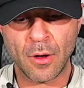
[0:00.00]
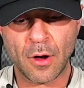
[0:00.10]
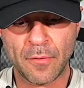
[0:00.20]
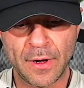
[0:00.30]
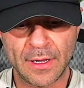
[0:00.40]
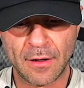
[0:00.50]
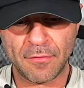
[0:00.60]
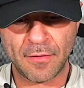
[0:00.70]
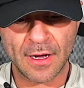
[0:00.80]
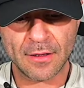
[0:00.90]
All right, now,
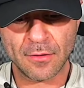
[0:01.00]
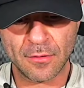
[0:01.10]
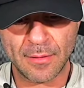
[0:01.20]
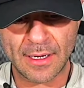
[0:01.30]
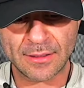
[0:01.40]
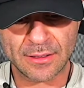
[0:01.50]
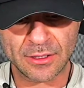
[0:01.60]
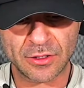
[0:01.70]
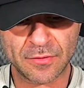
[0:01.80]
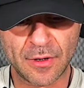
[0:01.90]
final message
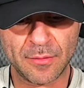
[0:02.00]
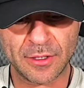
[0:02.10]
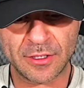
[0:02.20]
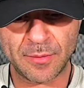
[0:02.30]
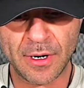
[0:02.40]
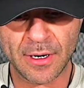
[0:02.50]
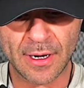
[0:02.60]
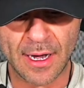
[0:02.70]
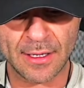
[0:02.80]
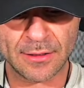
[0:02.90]
from your spirit
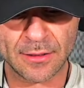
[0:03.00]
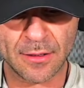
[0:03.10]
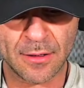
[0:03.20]
guides.